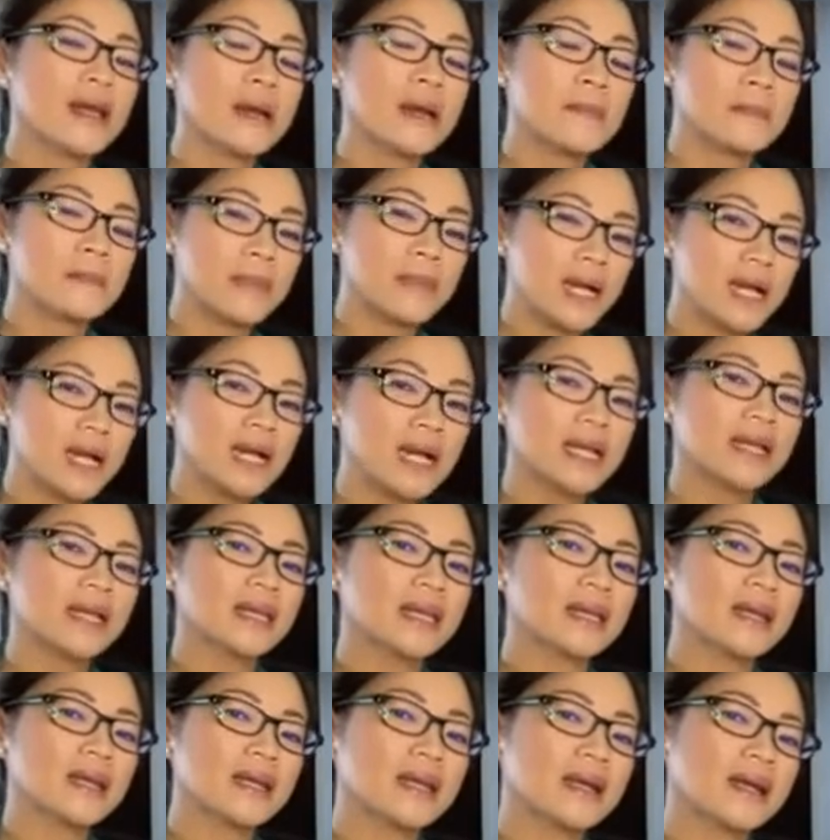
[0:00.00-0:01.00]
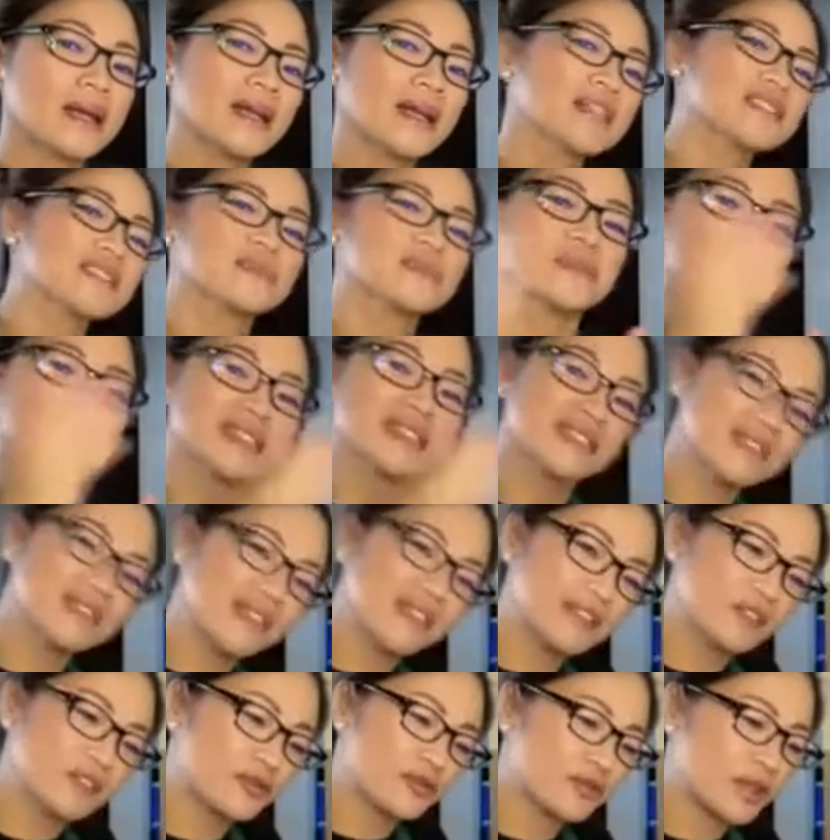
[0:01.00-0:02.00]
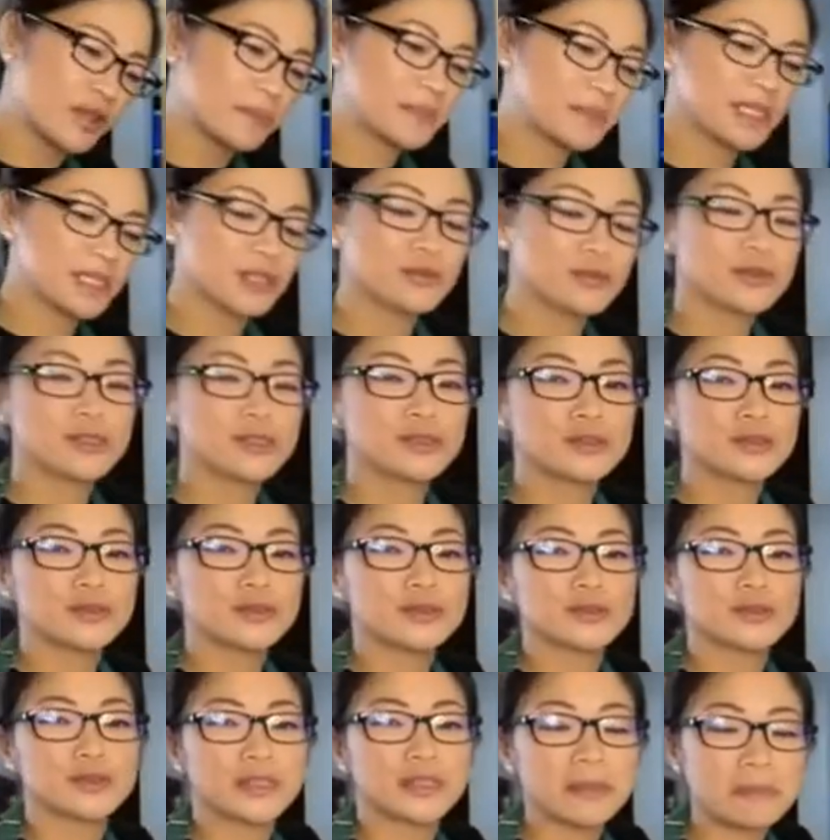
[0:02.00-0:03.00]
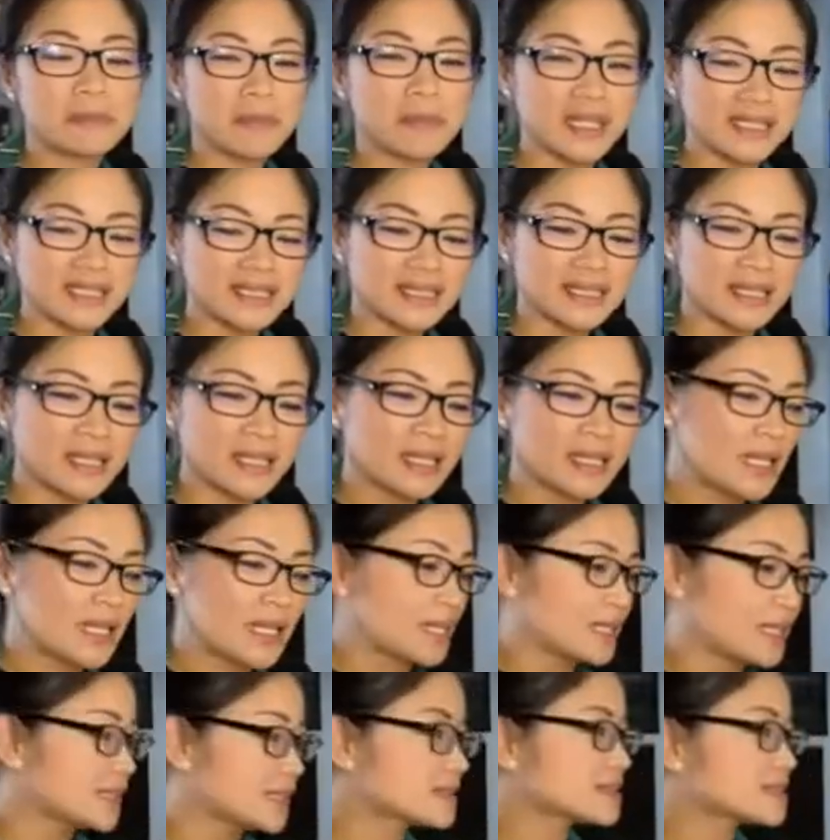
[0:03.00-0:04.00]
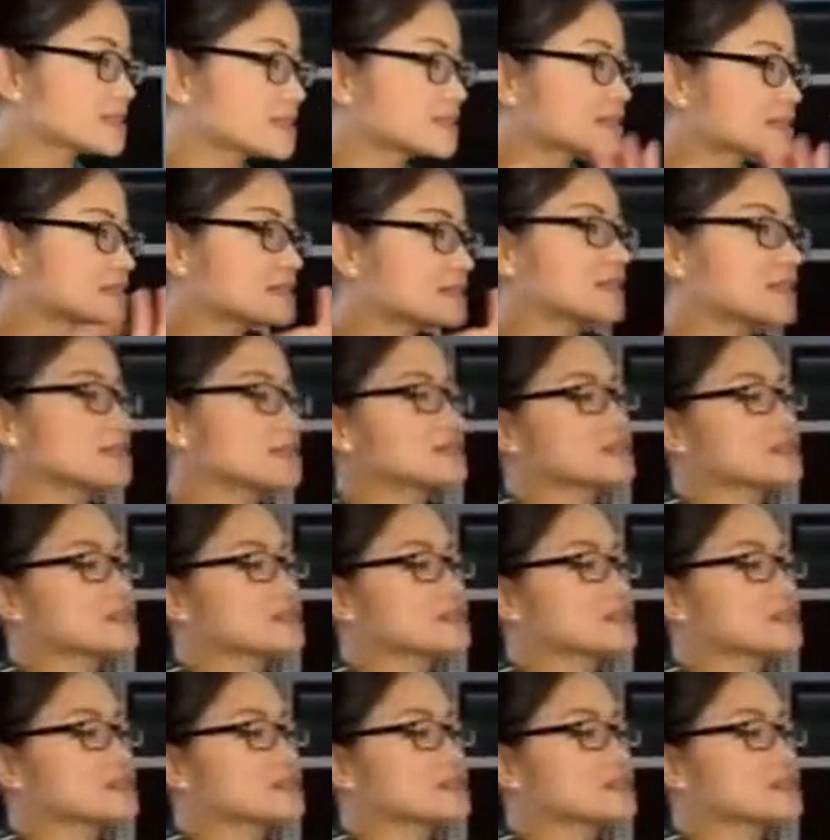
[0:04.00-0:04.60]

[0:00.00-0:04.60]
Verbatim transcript: my husband's side of family will do during Pascha. Let's, let's